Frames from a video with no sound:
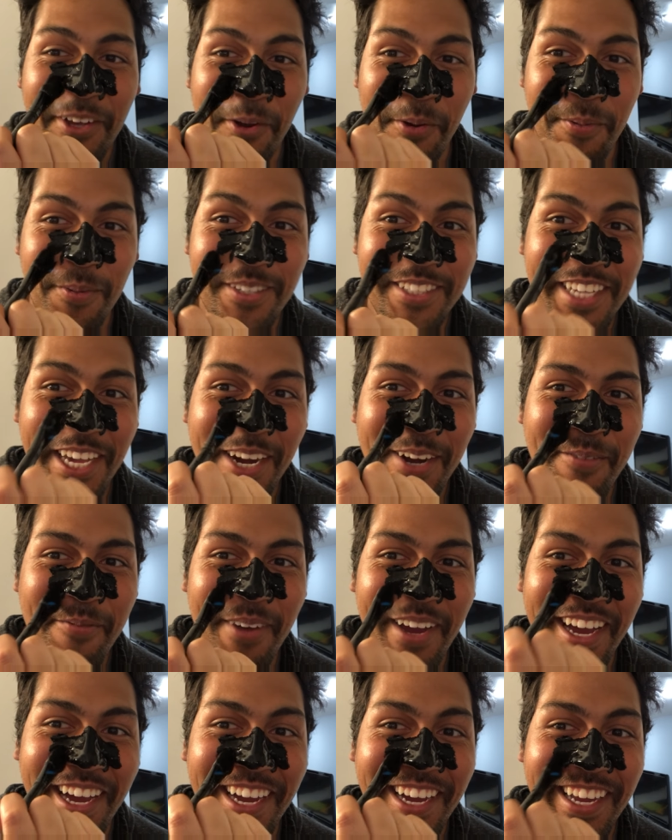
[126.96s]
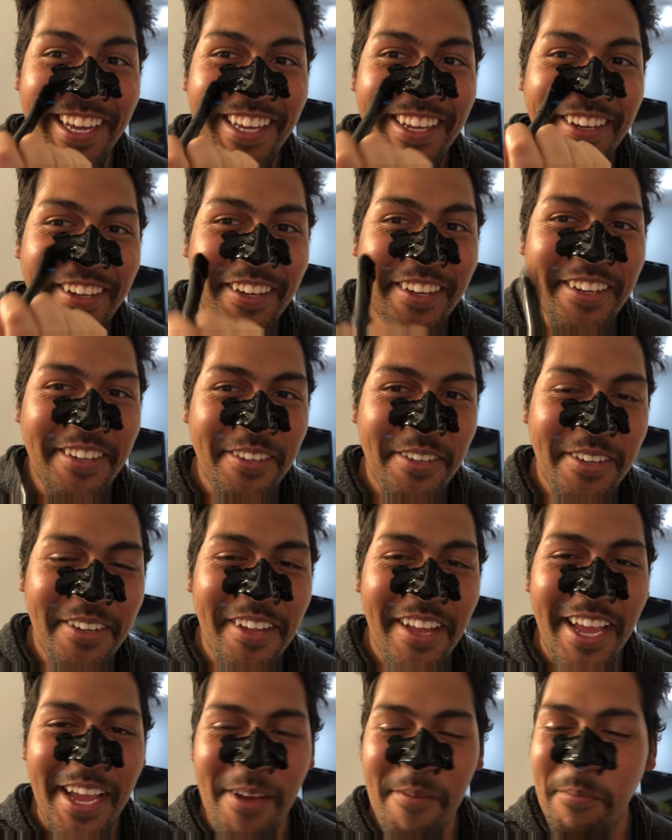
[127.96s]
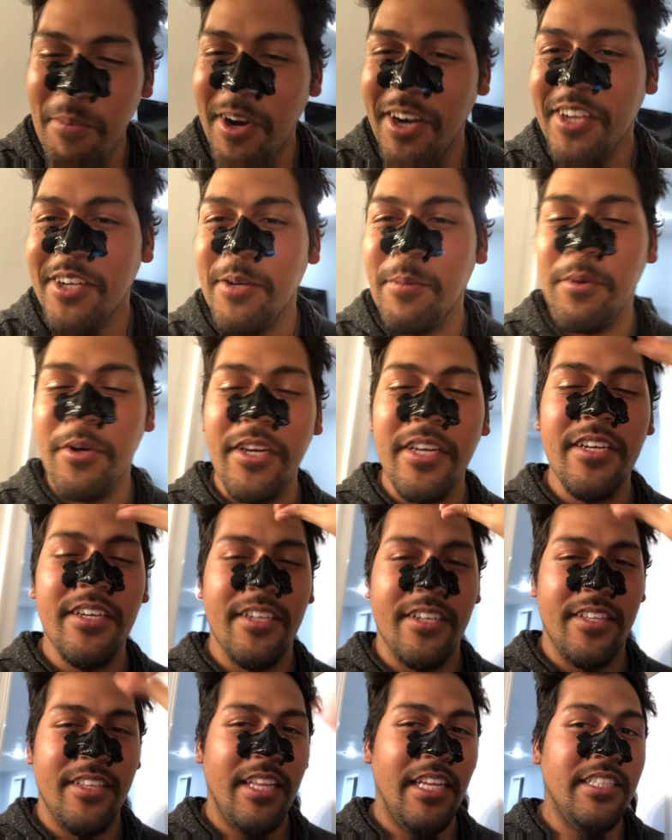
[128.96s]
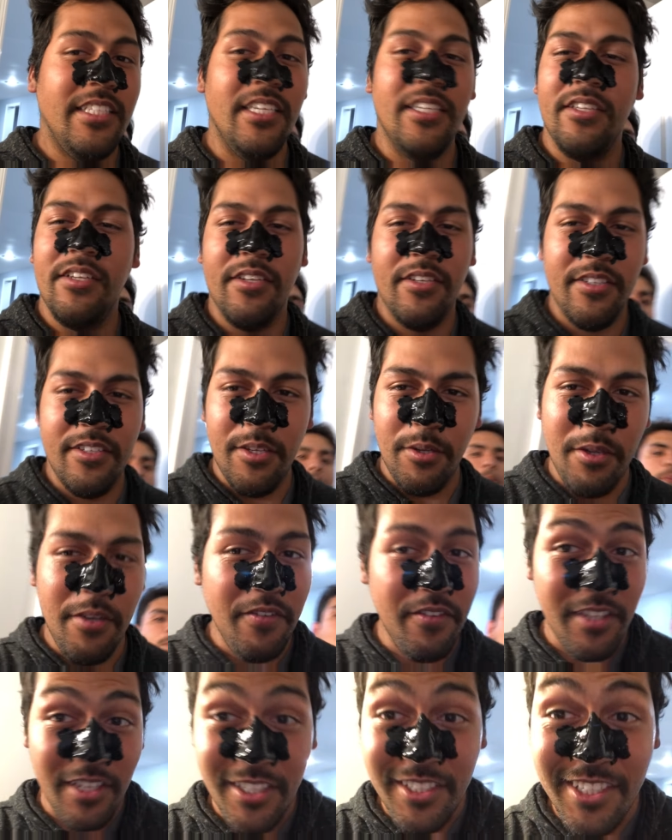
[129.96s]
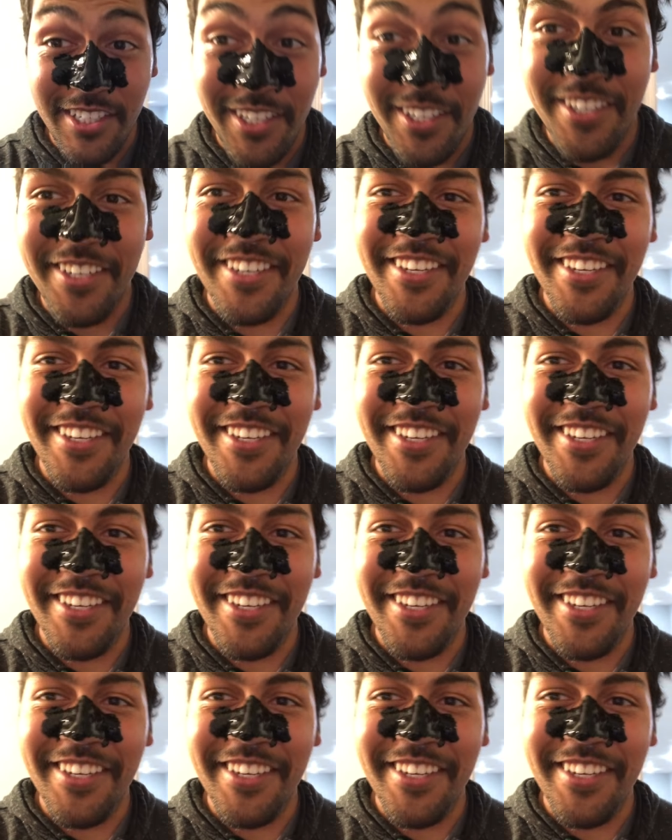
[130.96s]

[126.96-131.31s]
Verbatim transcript: you almost got in my eye. And Barnacle Boy. That's it. No, don't even touch it.